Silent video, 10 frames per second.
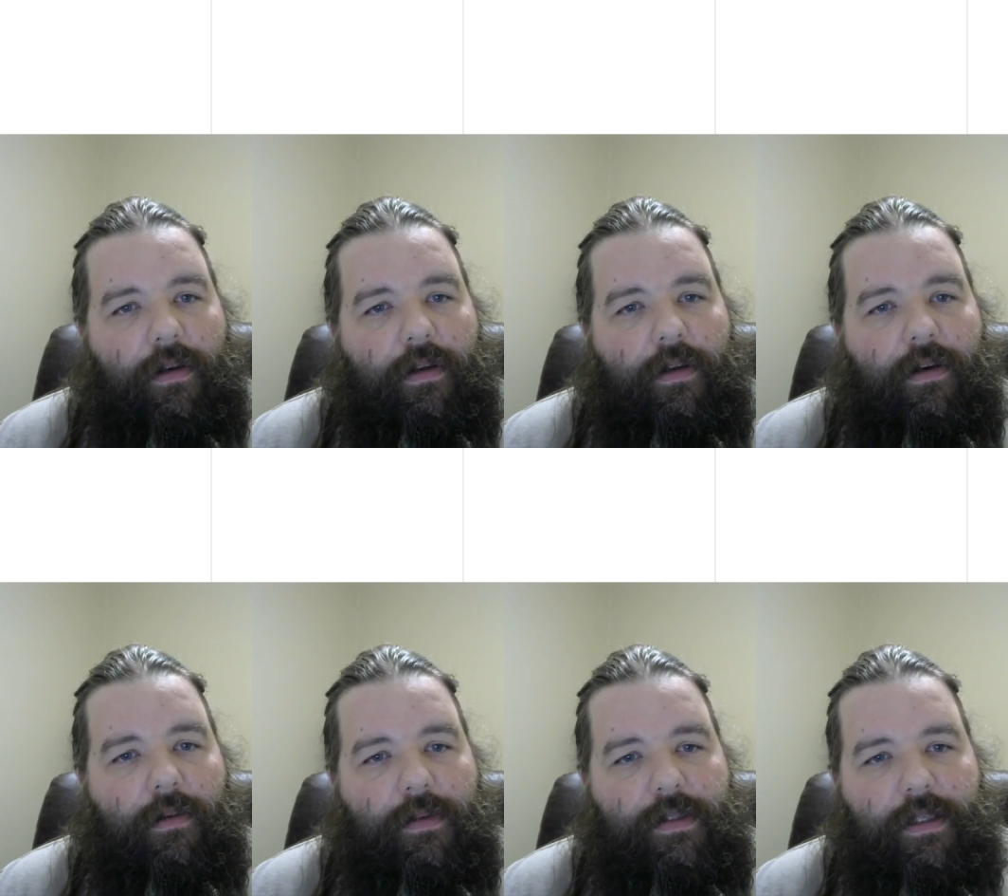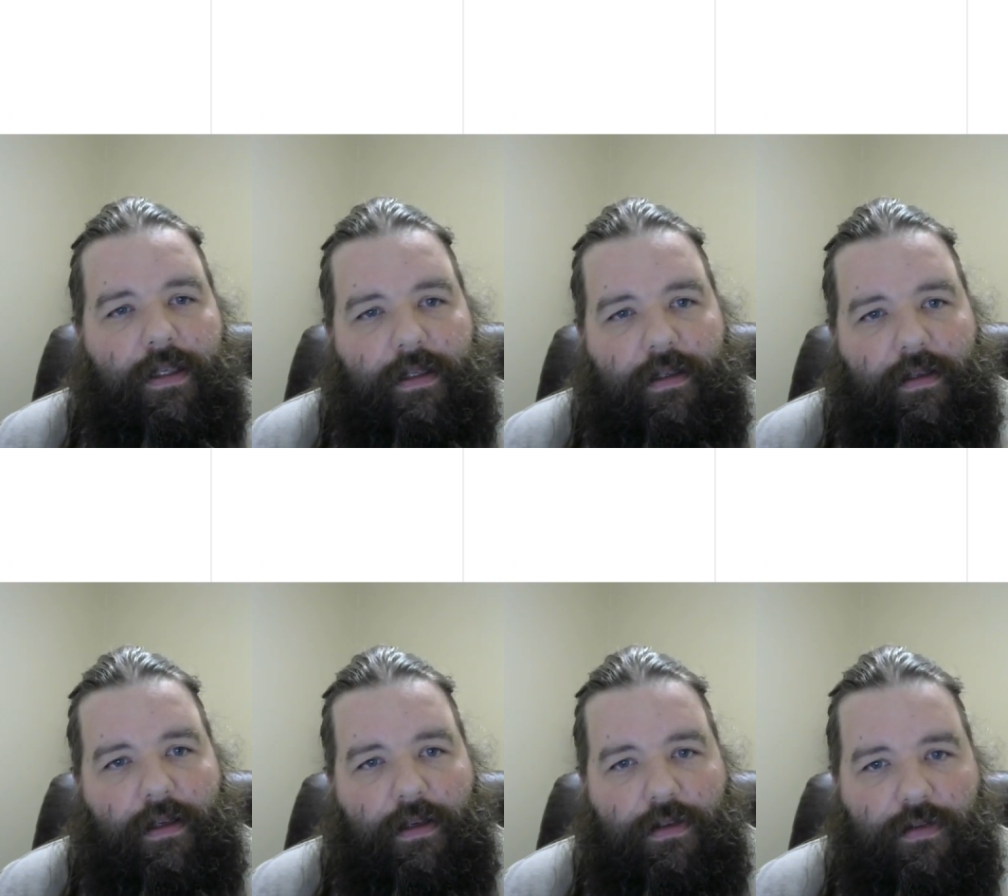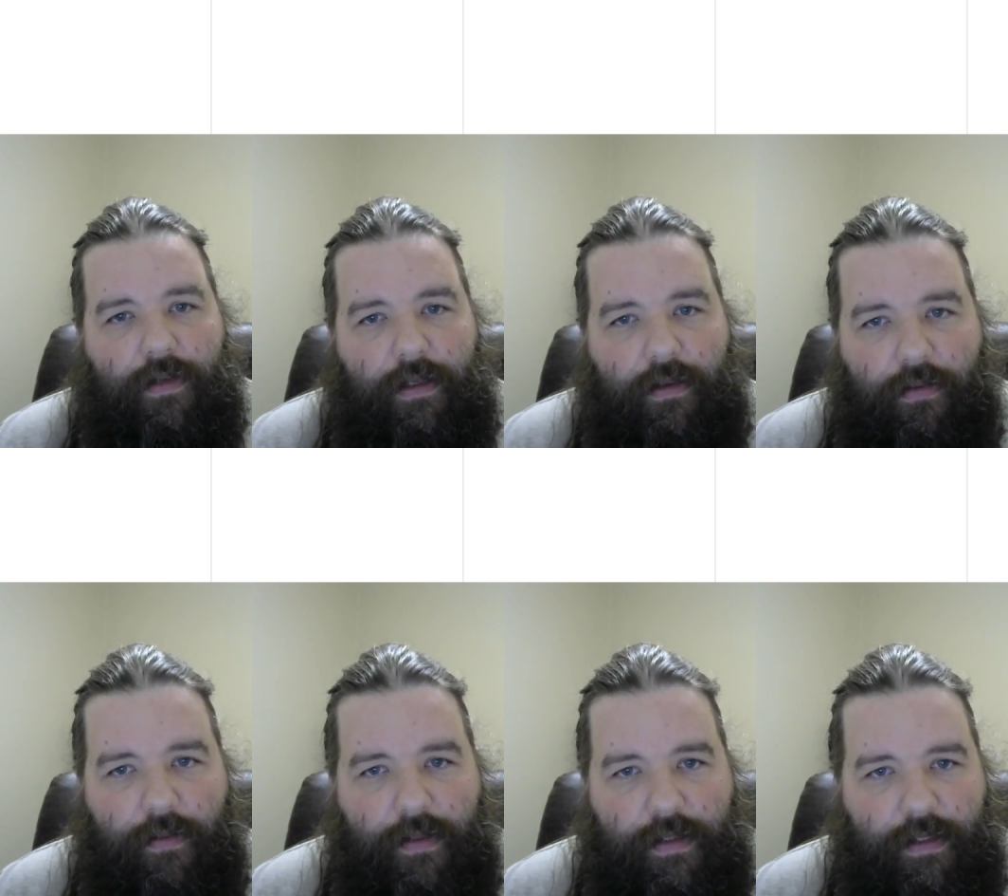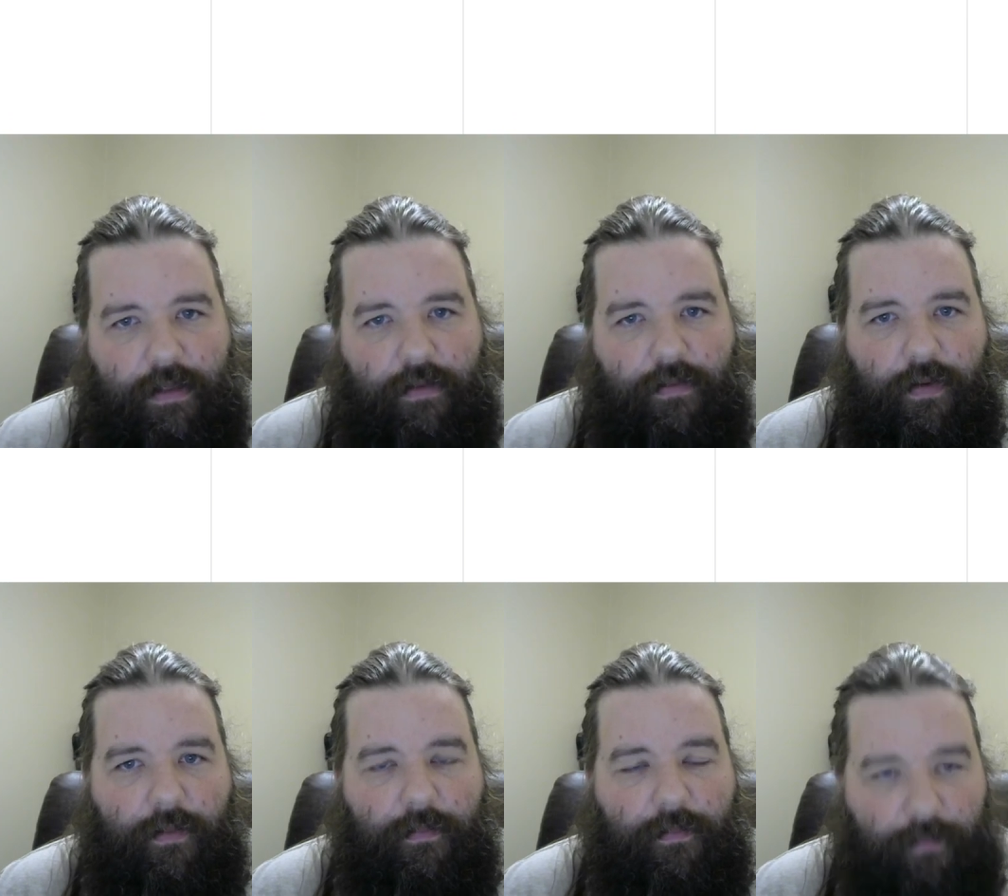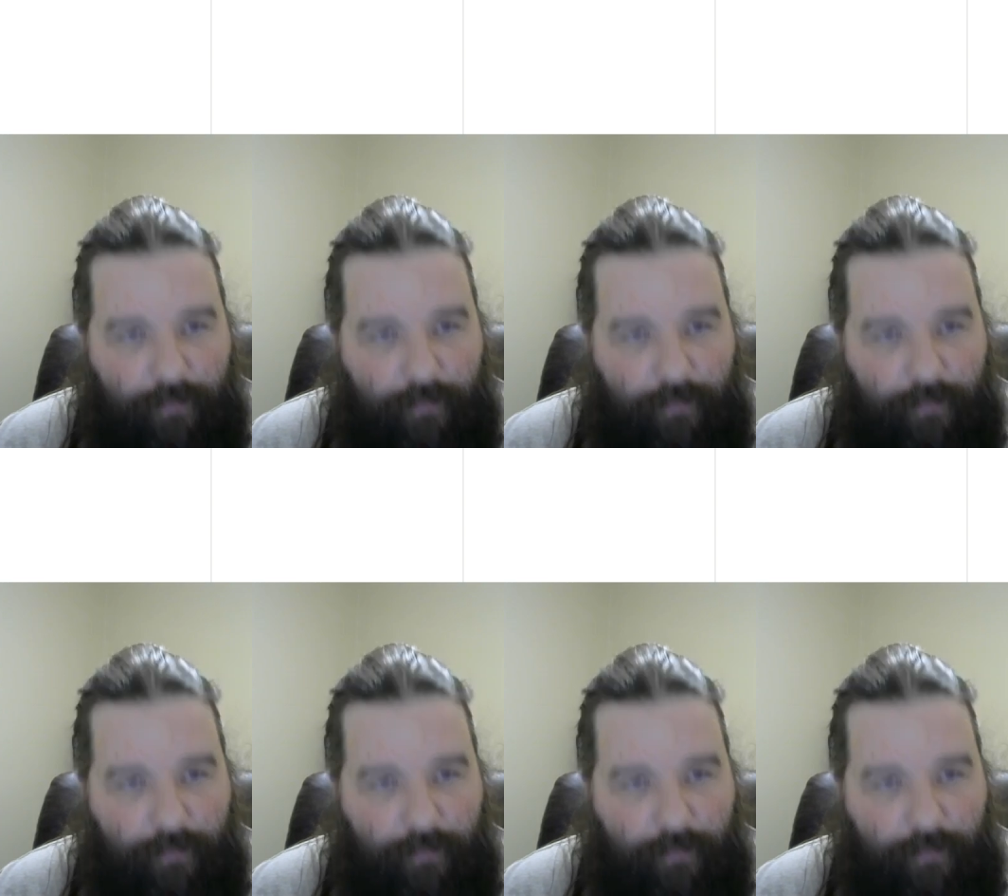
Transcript: Here we're selecting a tree to throw a seed from.